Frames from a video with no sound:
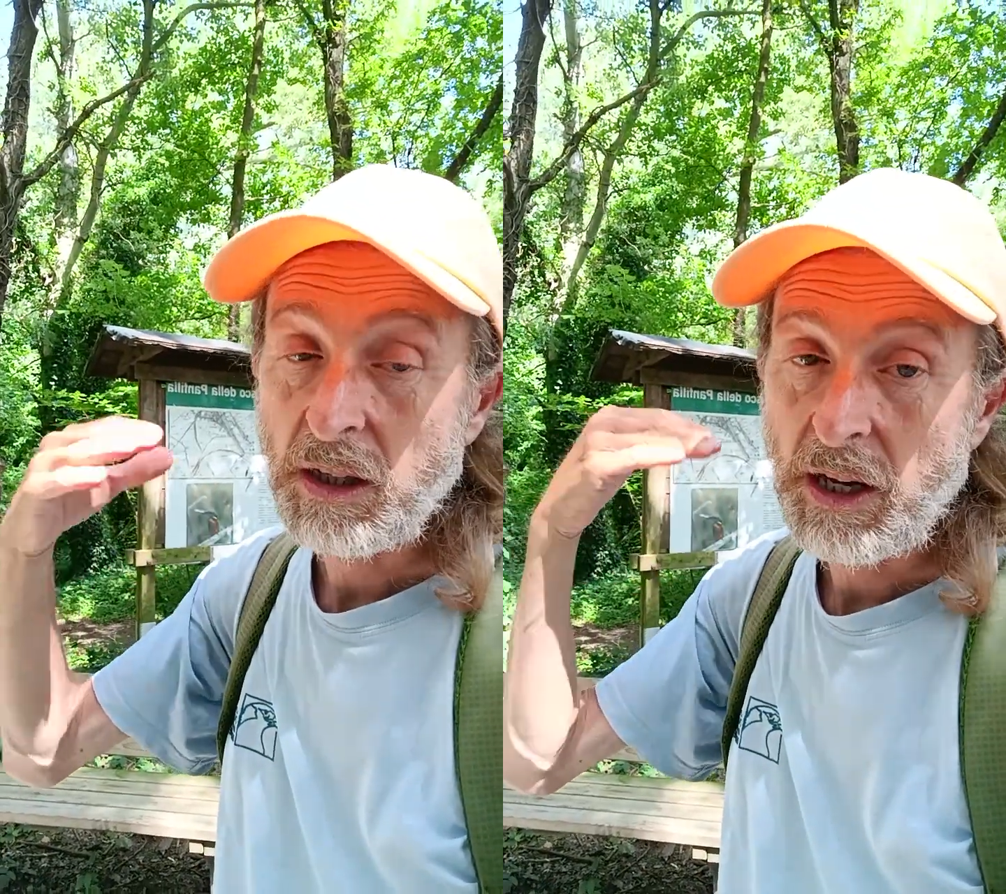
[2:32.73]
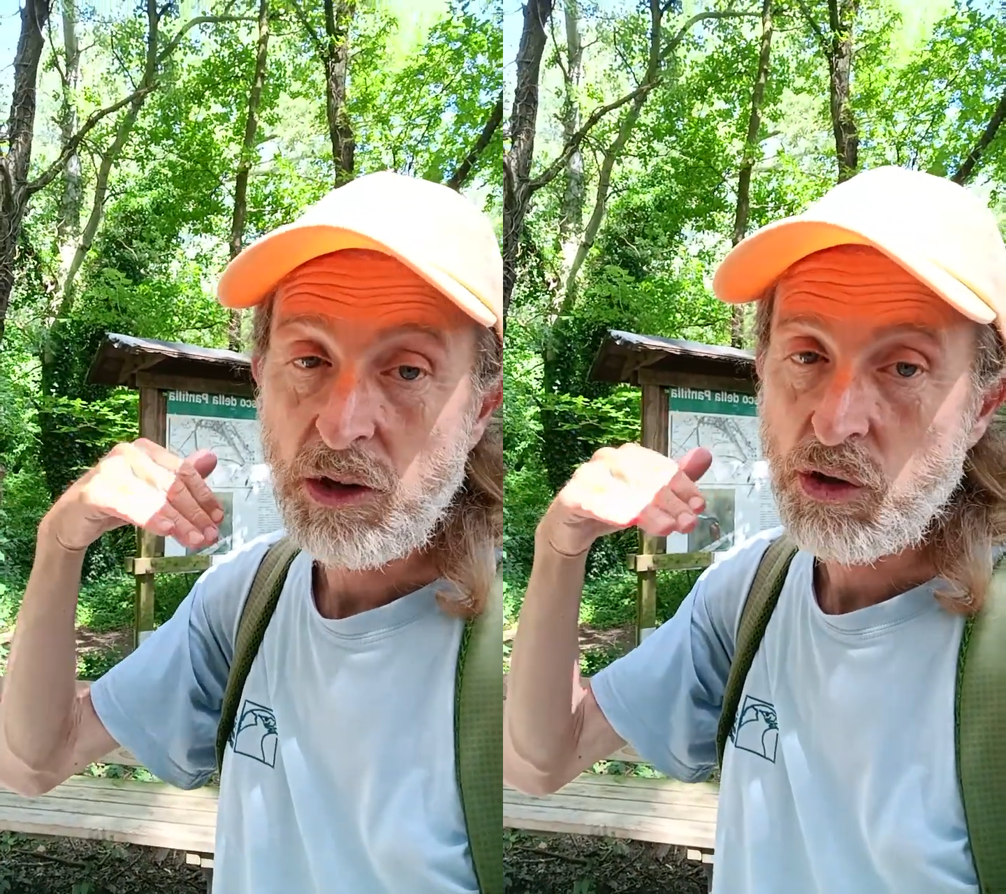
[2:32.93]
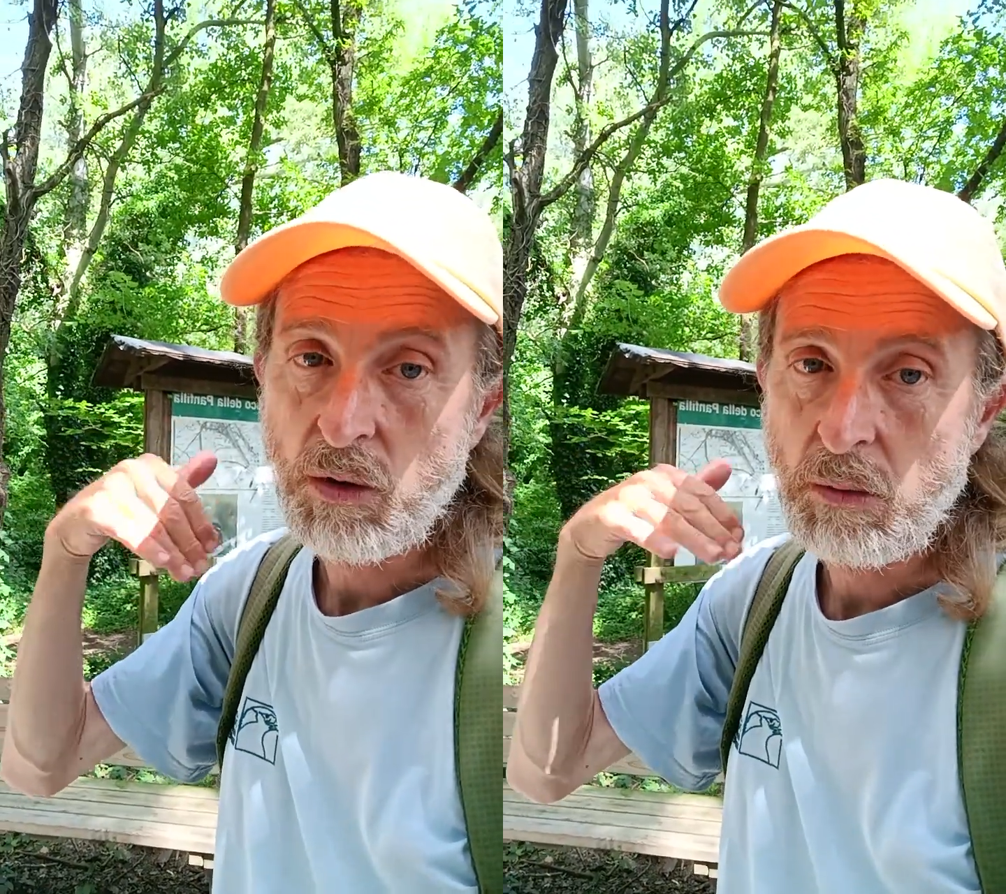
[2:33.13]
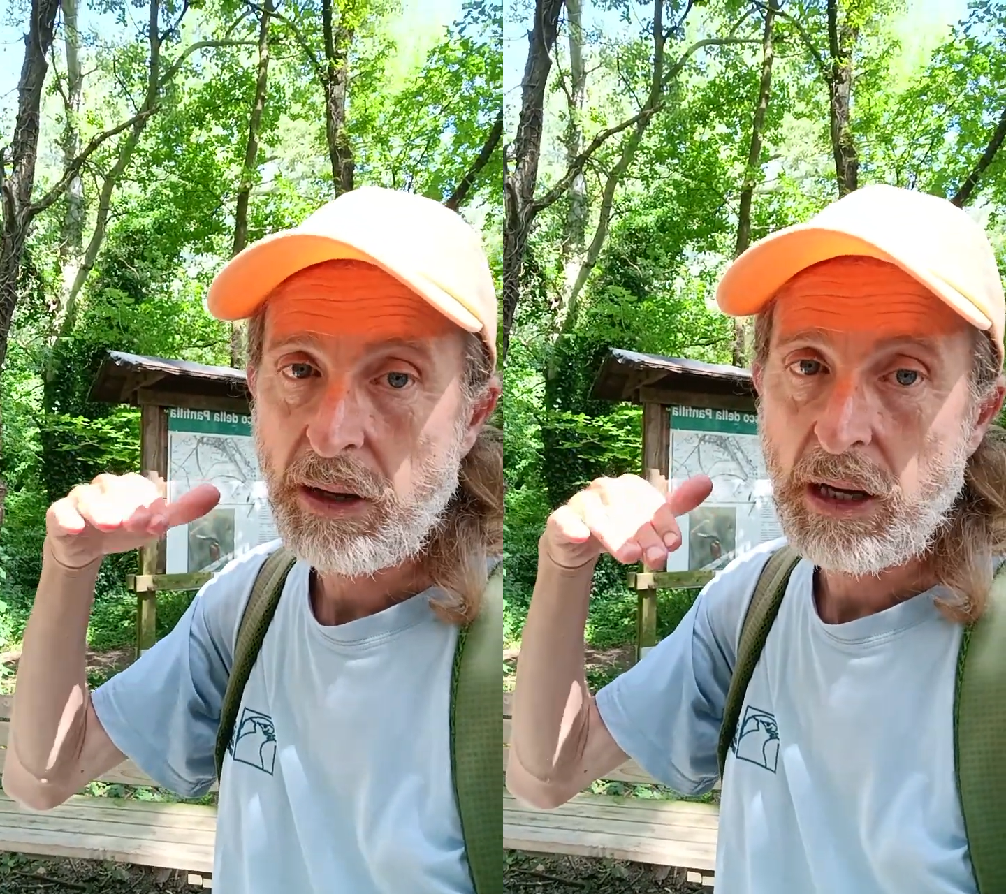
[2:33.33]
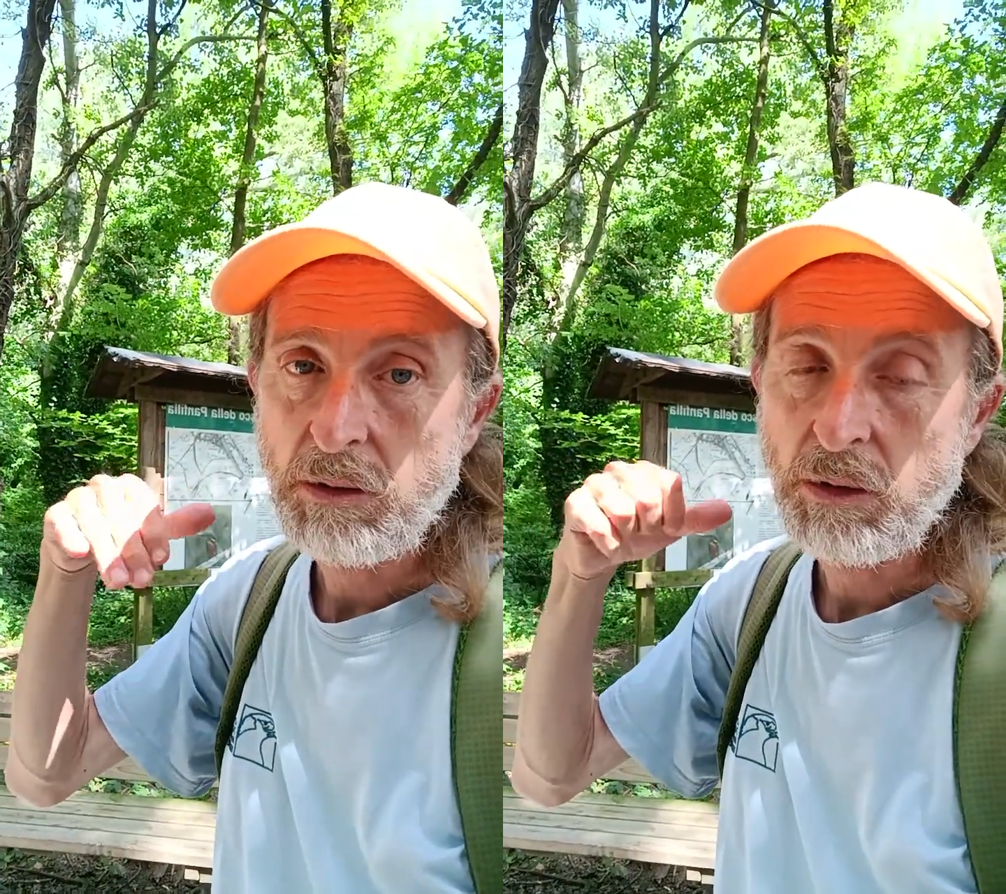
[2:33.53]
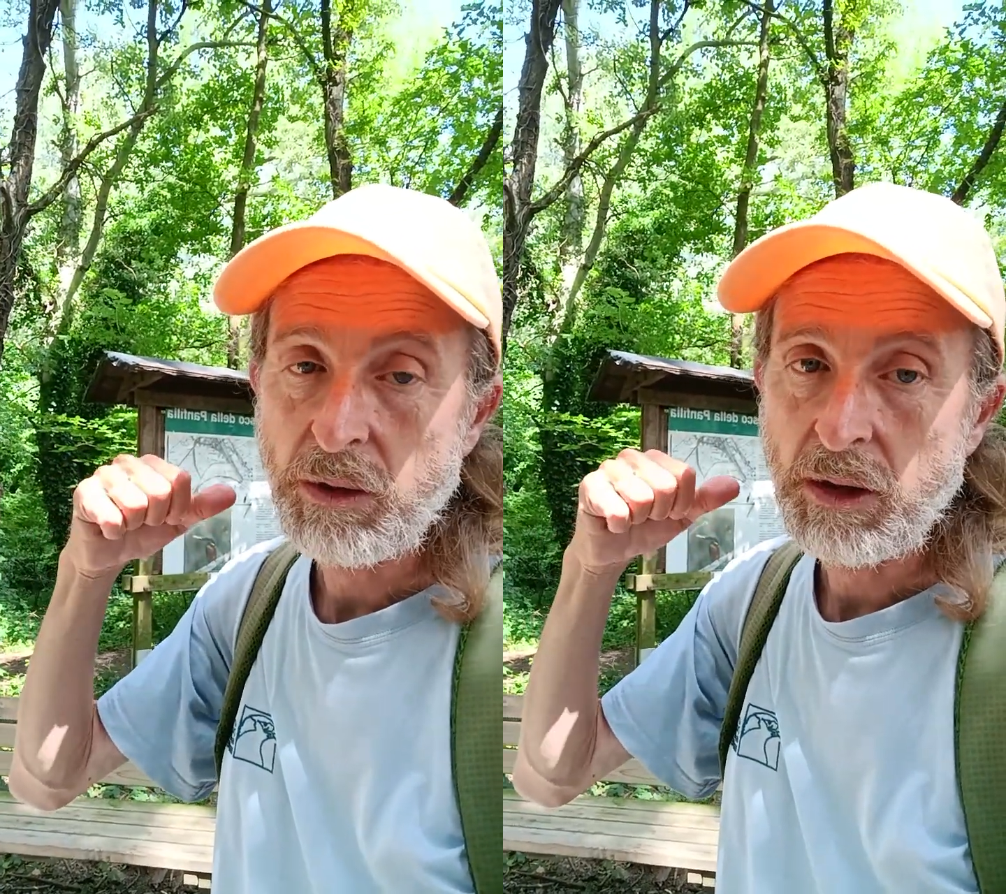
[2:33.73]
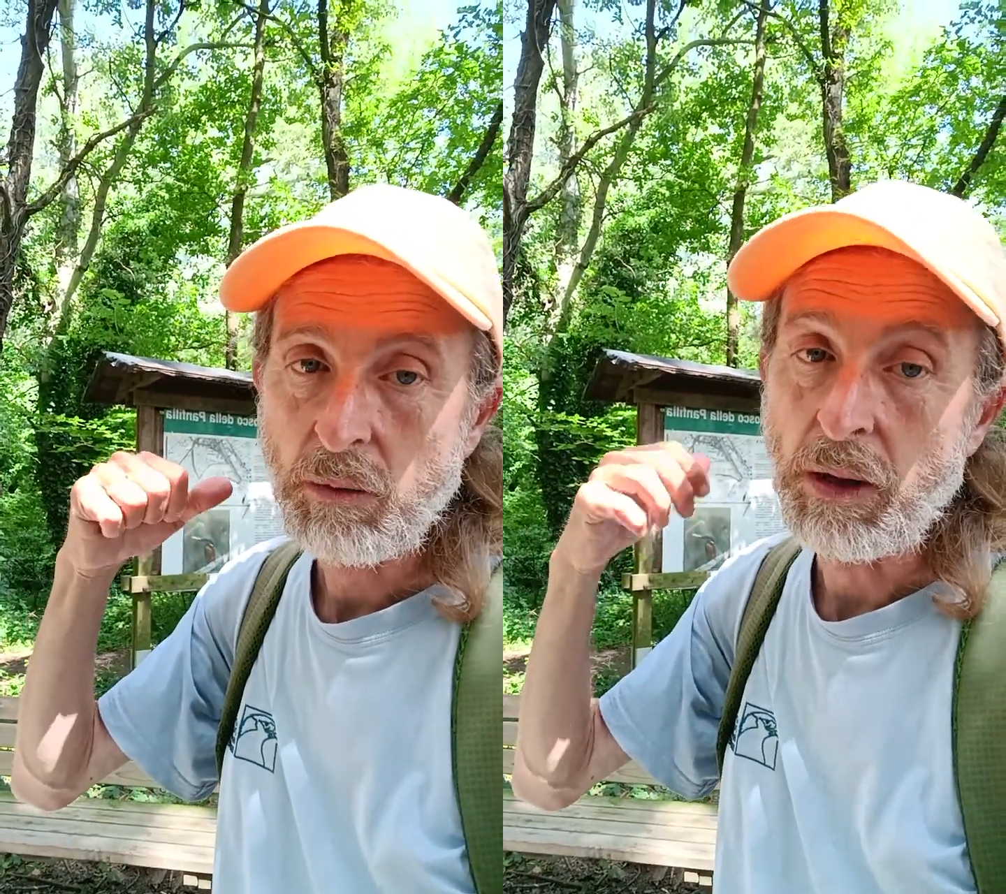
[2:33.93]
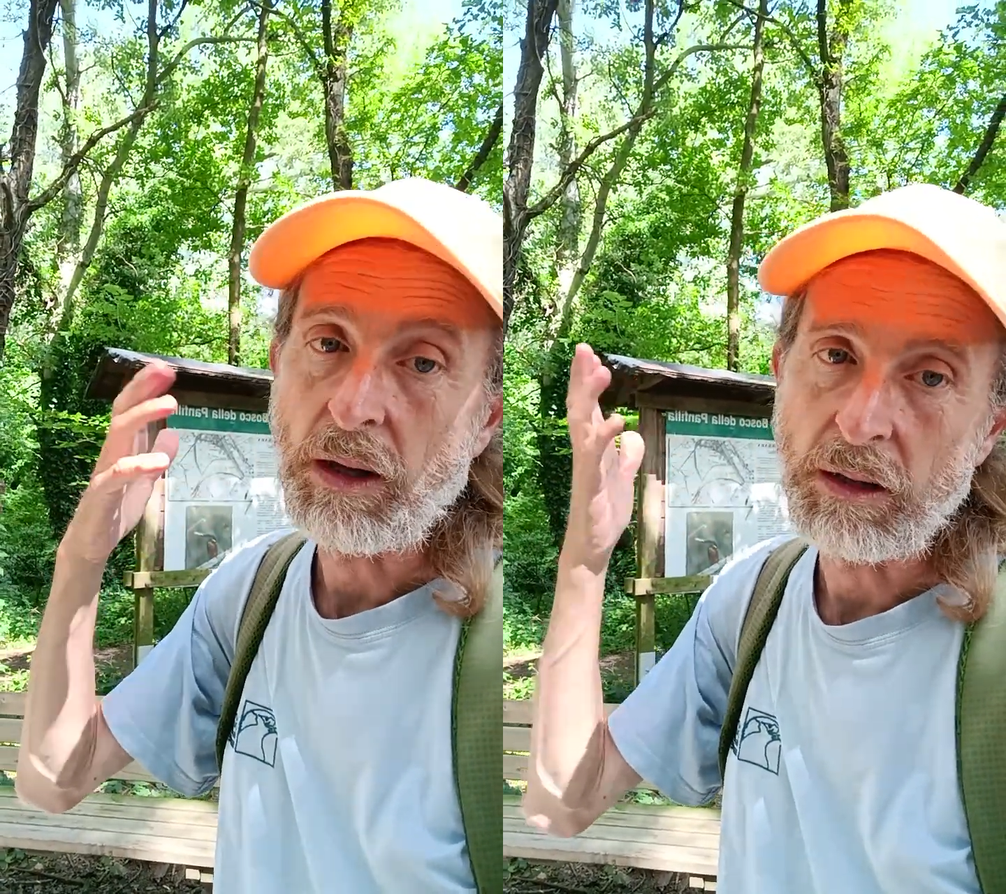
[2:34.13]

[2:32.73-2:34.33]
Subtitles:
the natural boundary, well,